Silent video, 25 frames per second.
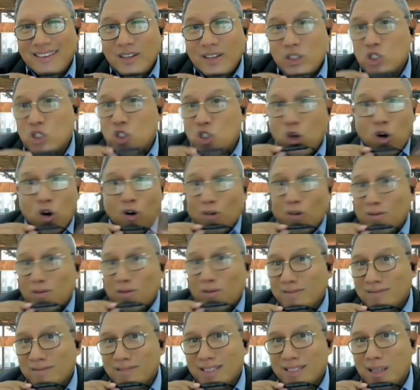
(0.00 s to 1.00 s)
So,
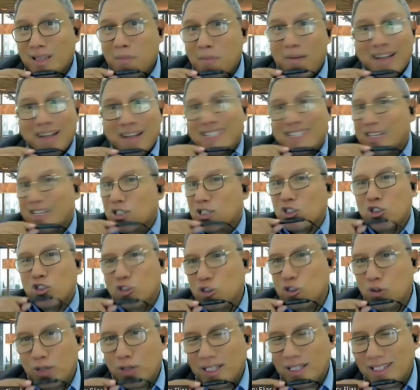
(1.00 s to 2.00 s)
Temasek
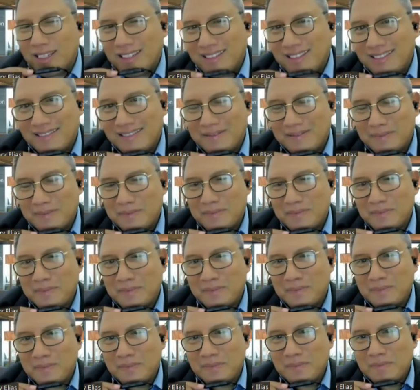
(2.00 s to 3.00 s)
should do it.
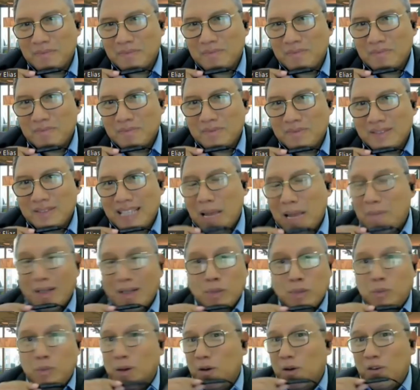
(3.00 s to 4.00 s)
There
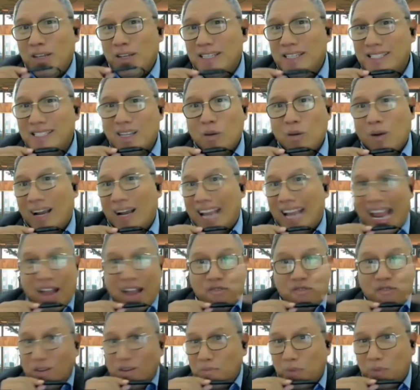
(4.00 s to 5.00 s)
must be a reason why
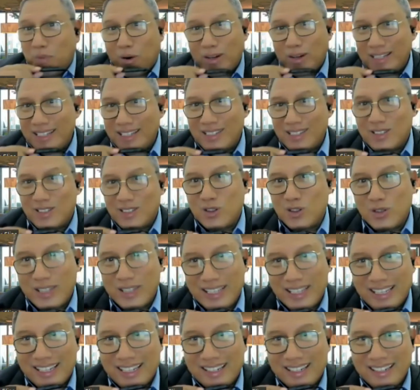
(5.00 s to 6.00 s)
everybody is
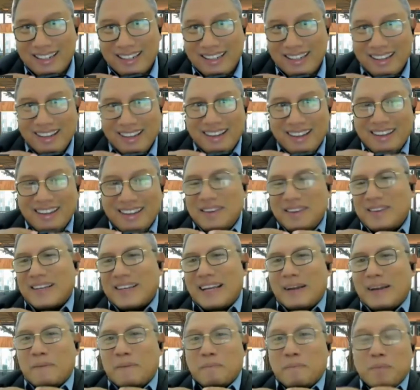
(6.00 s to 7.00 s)
doing it.
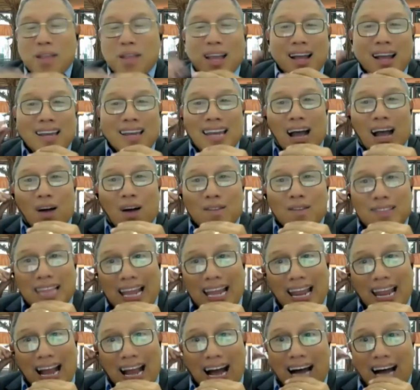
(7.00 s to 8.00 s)
Okay. Now,
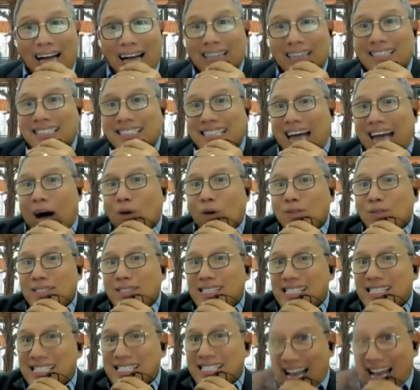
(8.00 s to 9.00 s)
there are
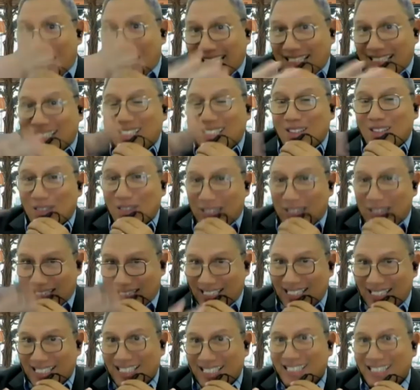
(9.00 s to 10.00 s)
downsides to
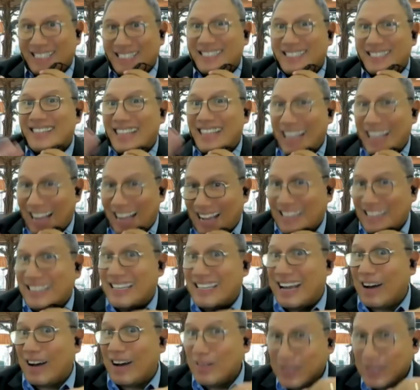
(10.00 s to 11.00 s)
this. There are
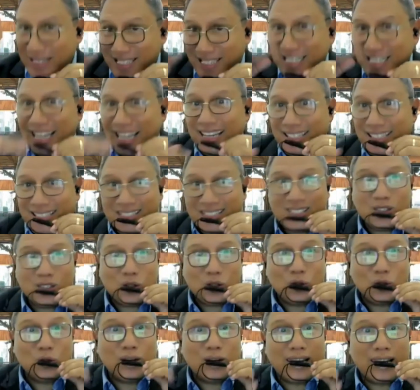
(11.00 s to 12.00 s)
downsides
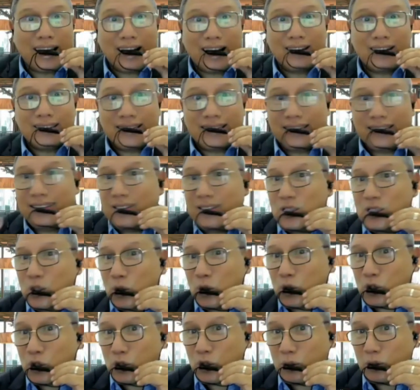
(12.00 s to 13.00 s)
to Cialdini's
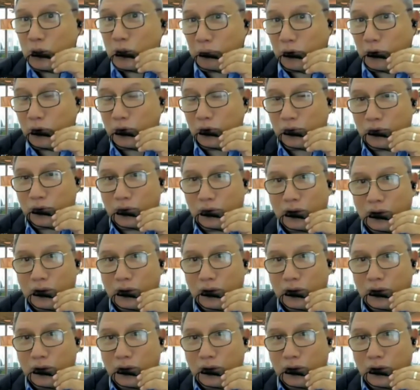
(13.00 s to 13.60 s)
social proof.